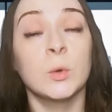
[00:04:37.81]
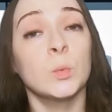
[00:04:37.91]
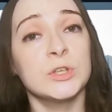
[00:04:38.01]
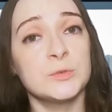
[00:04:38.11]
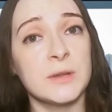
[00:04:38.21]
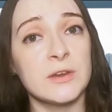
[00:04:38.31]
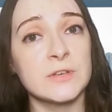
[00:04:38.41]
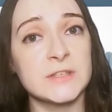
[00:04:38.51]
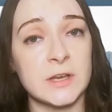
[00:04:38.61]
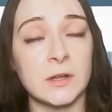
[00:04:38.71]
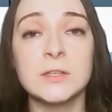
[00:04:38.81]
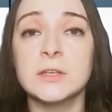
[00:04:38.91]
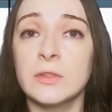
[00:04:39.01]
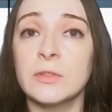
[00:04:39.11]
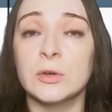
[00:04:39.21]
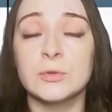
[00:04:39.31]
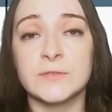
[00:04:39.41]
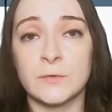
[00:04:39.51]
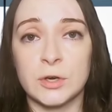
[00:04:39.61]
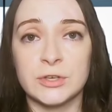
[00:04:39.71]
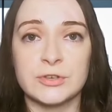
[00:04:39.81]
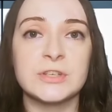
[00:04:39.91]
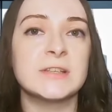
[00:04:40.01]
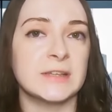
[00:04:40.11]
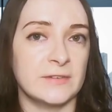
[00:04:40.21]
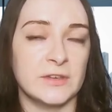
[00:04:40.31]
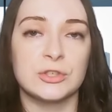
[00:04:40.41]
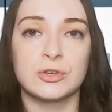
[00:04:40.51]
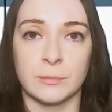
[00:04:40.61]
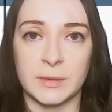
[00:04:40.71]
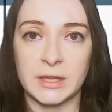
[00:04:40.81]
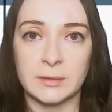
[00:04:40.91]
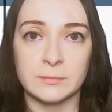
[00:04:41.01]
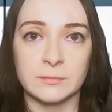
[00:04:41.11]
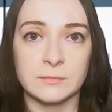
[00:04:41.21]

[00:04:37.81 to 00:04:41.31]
which may result in those foreigners leaving Germany.